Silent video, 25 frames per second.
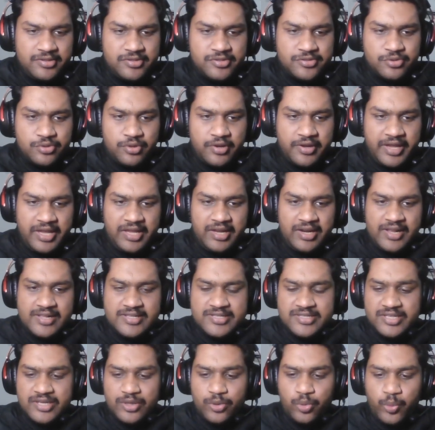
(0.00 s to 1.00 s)
So again I'll
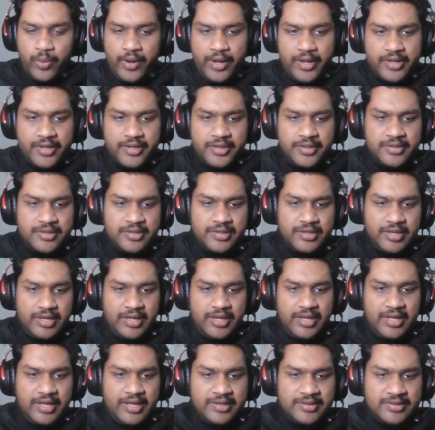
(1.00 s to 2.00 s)
say Y,
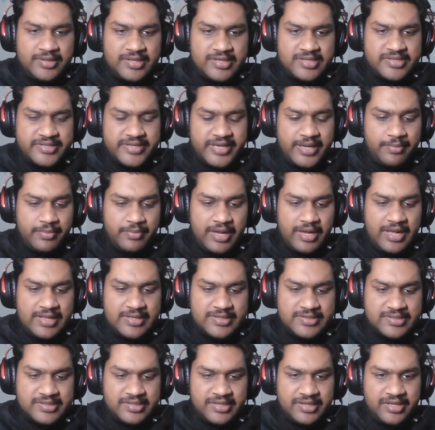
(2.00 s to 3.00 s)
and this time
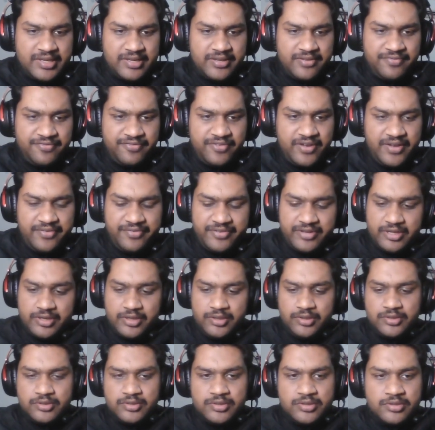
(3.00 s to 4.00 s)
I'll say 5
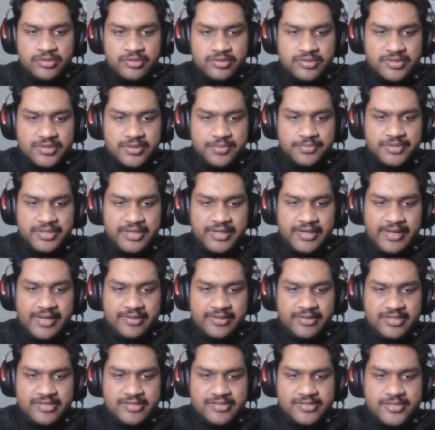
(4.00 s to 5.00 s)
here, something
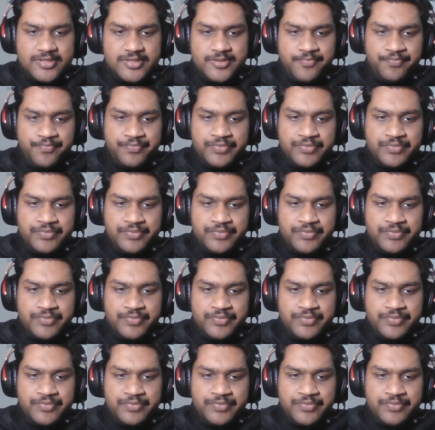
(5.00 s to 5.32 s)
like this,